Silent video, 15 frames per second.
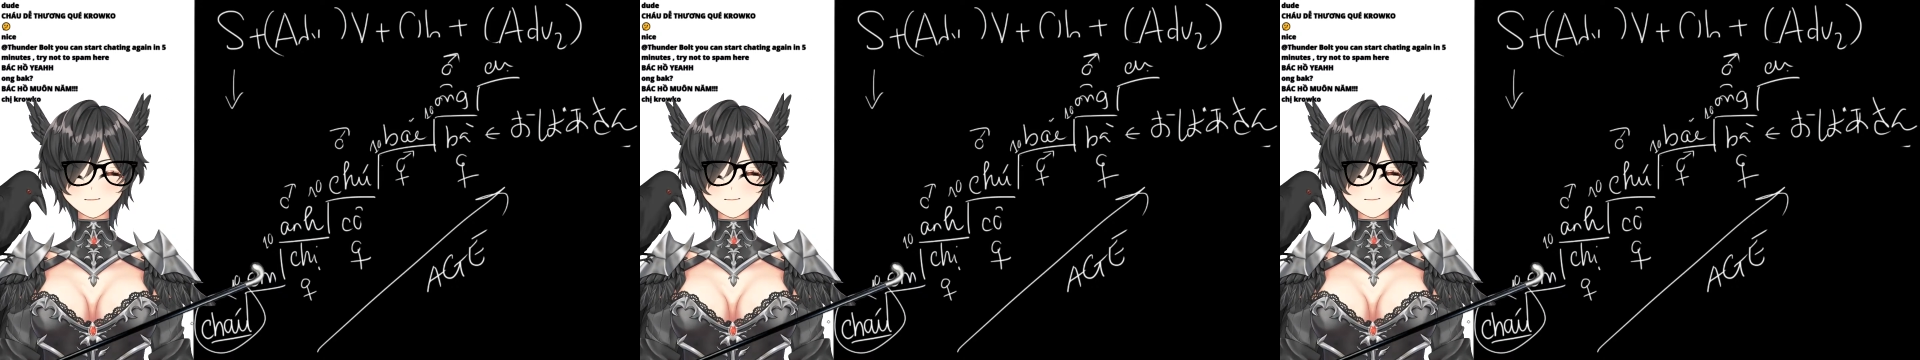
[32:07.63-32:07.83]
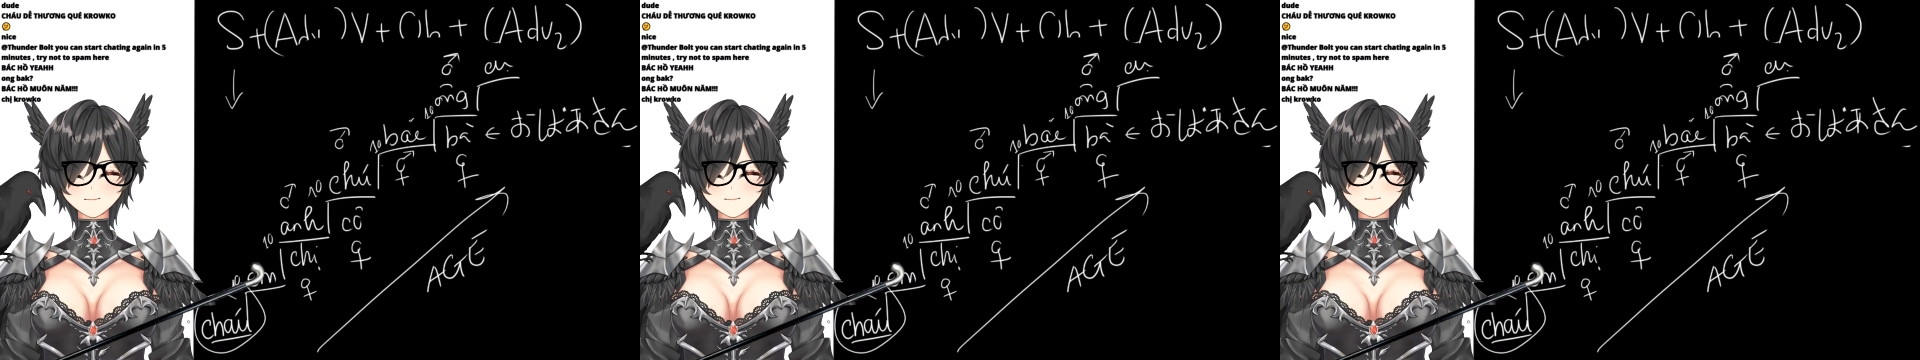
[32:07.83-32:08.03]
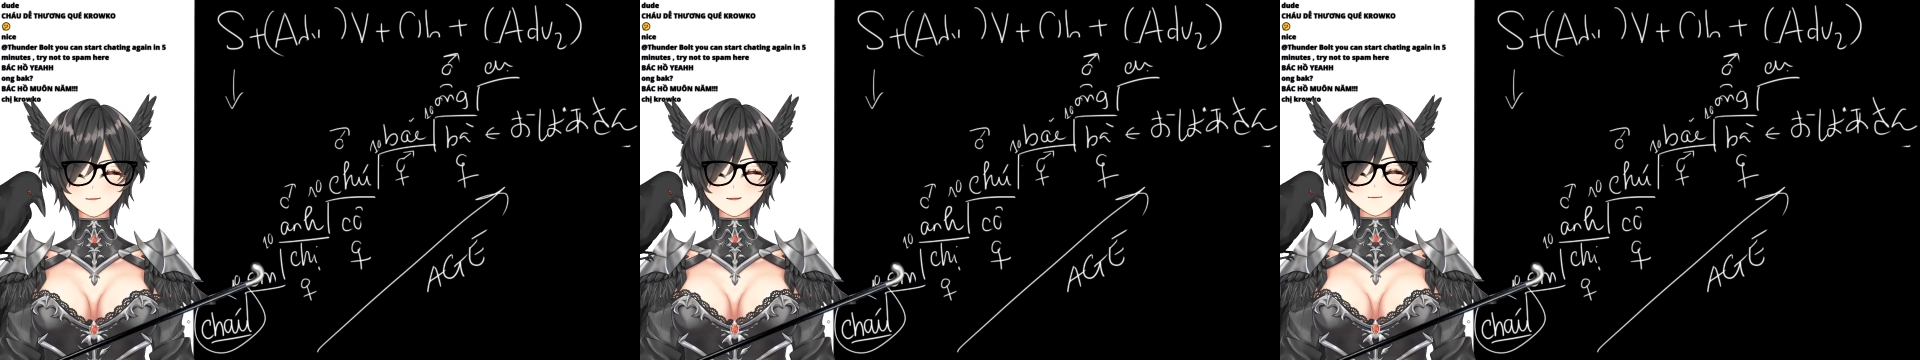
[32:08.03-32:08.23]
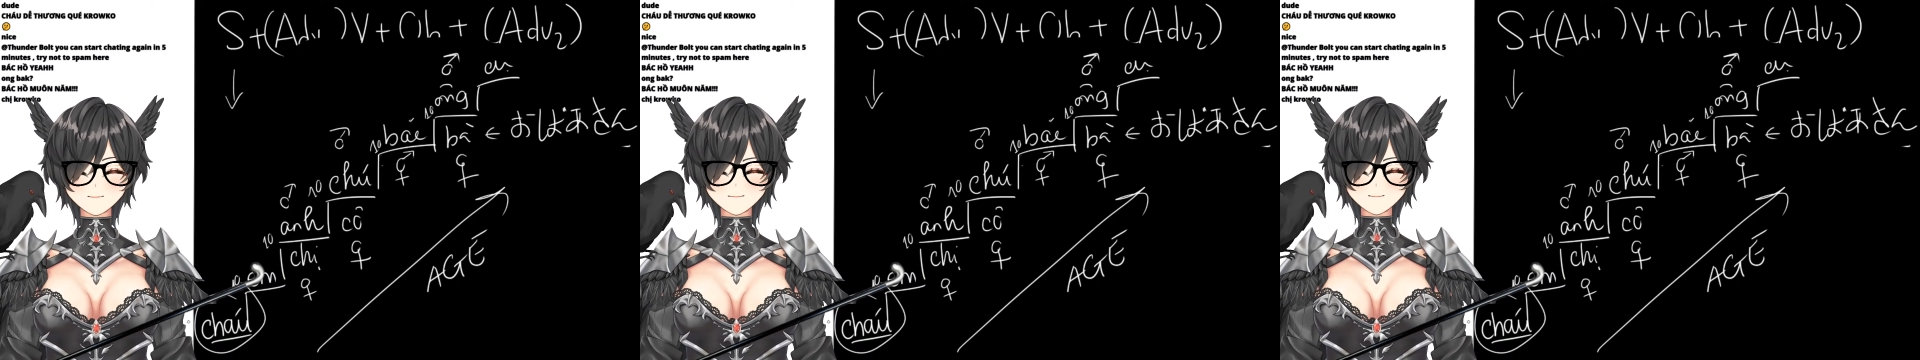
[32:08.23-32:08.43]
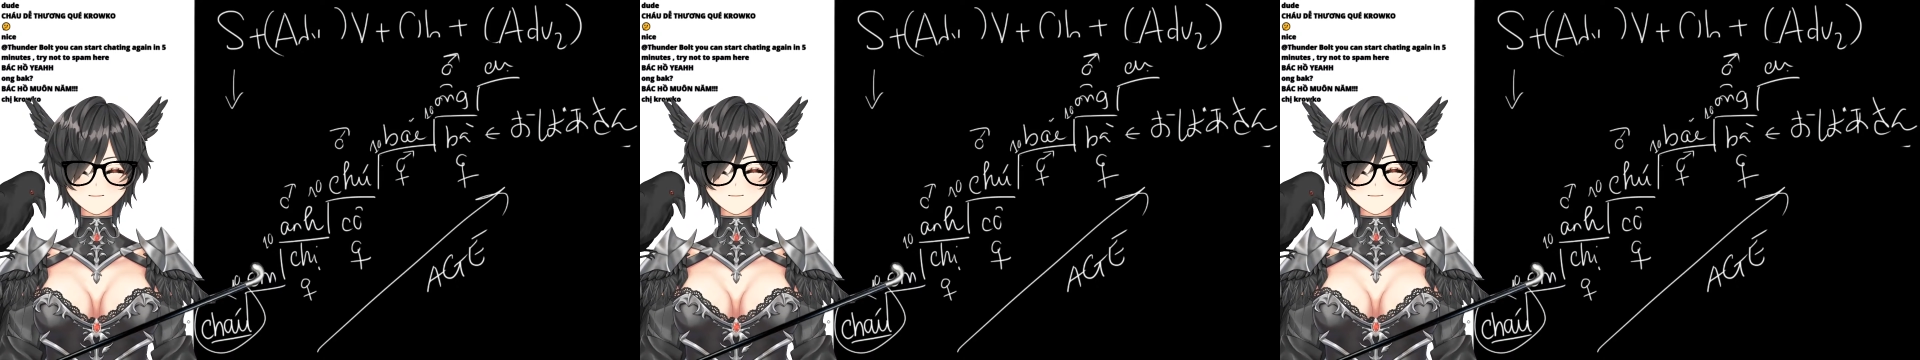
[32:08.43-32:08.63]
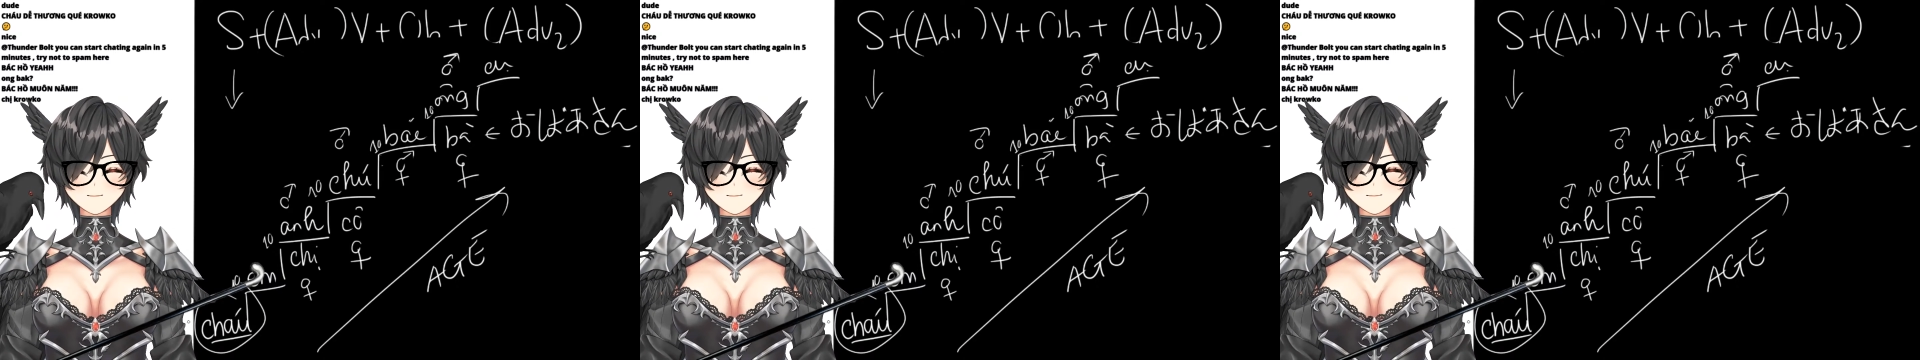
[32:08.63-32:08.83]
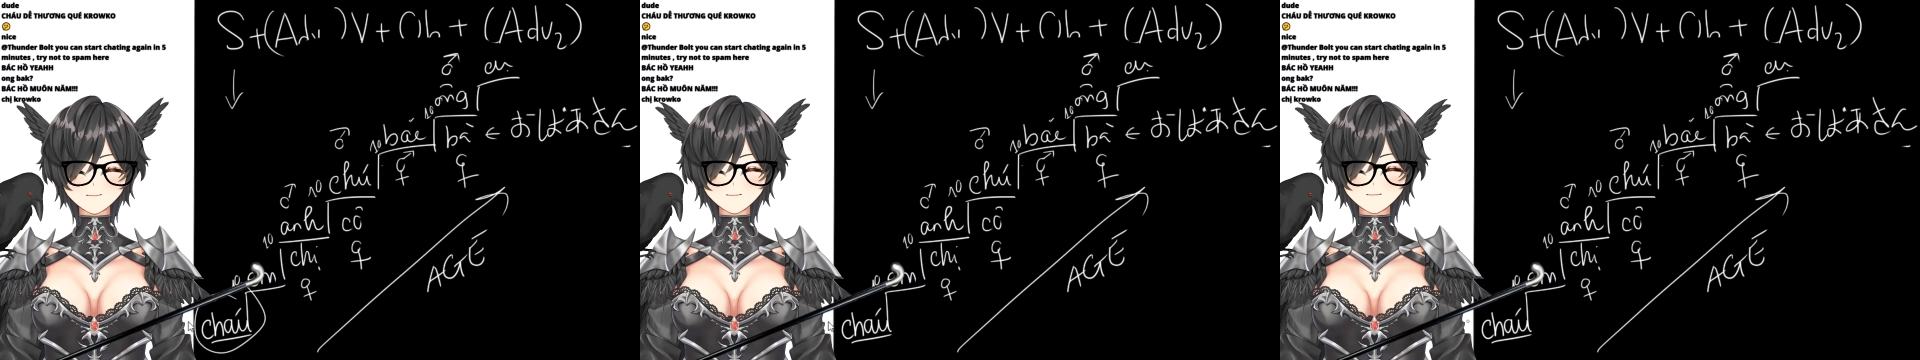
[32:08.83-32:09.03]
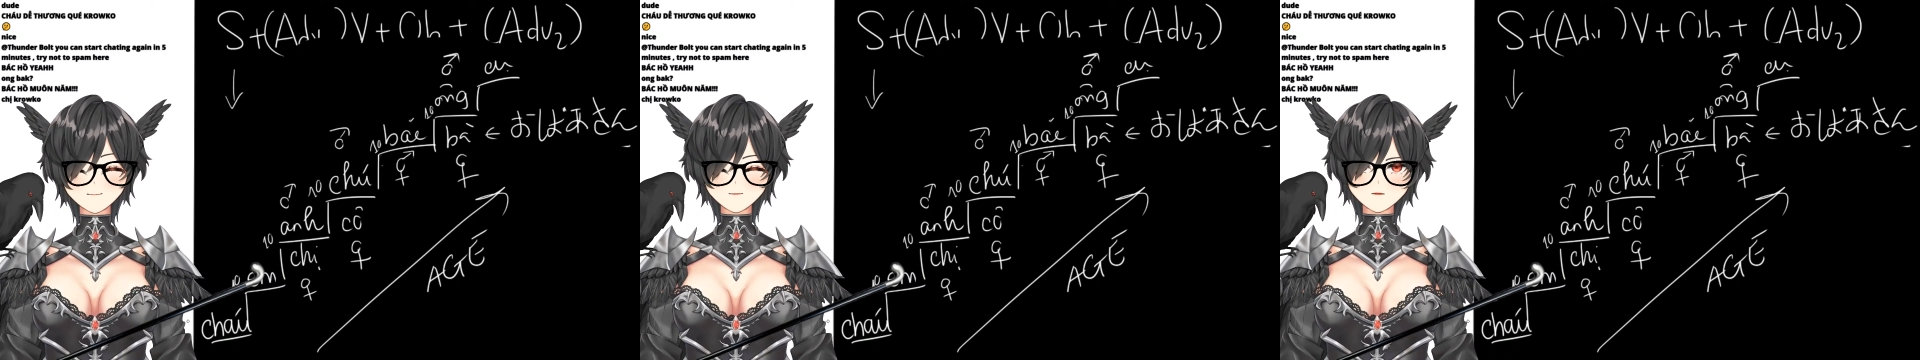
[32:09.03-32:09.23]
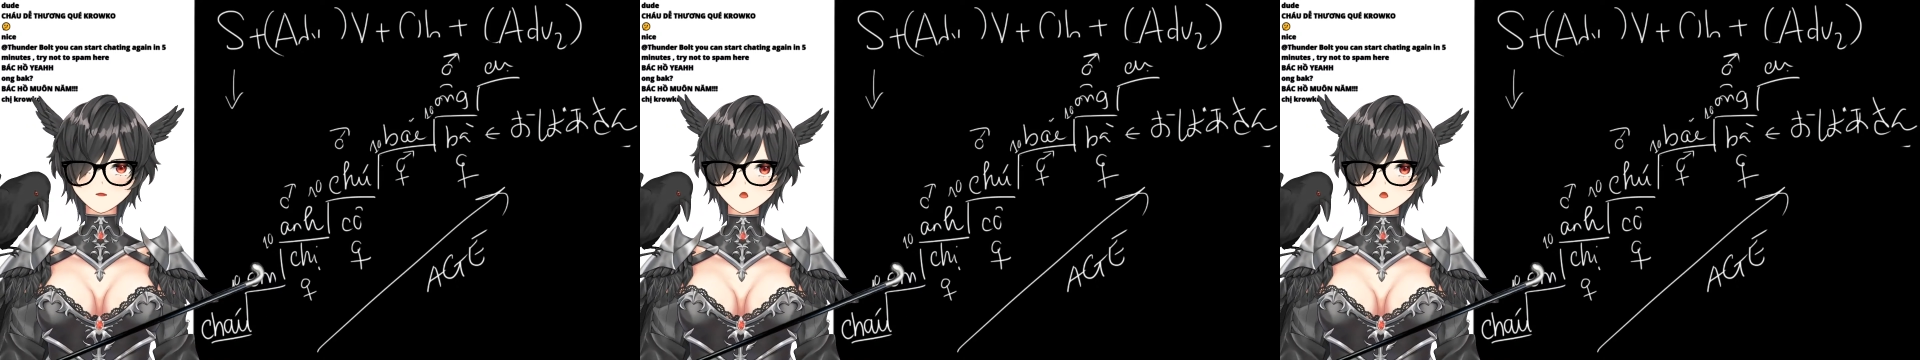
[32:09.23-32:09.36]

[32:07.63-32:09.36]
is gonna have to like, well,